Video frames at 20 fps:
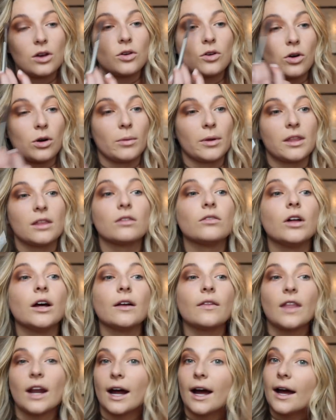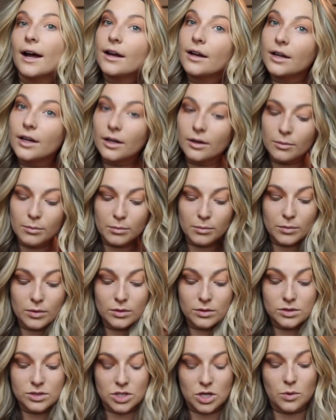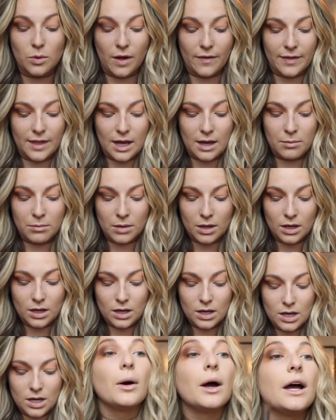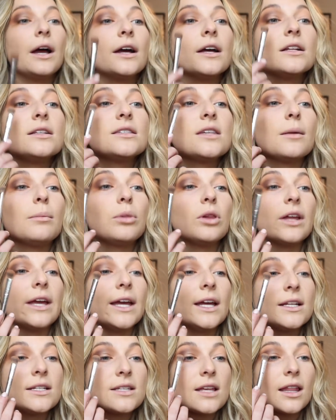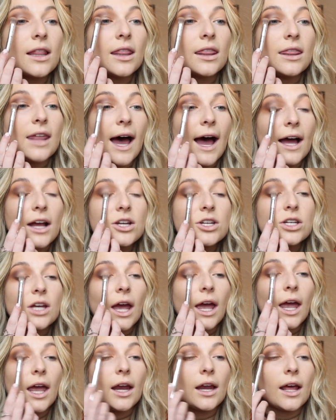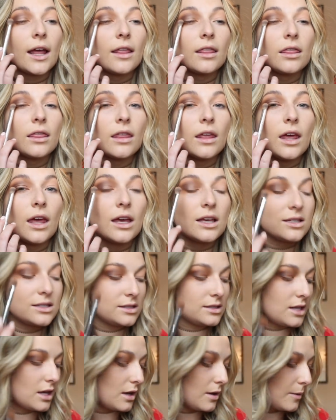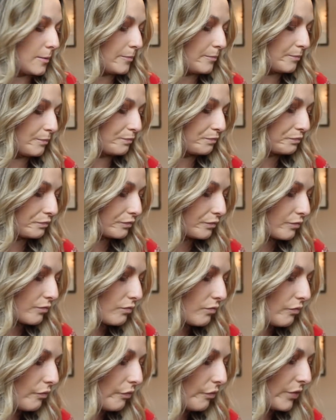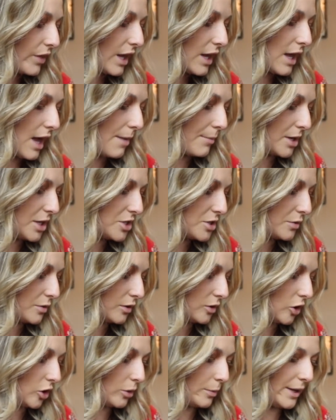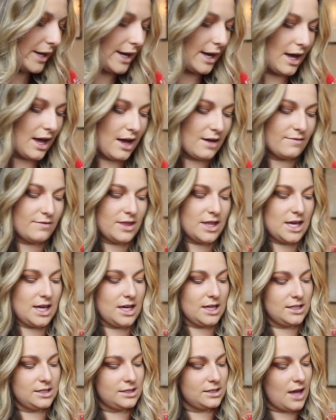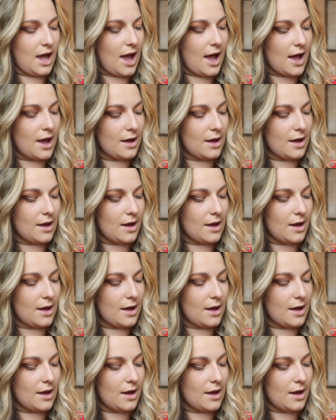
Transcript: normally the look that I do on them. To blend that shade in this, I'm going to do a little bit of this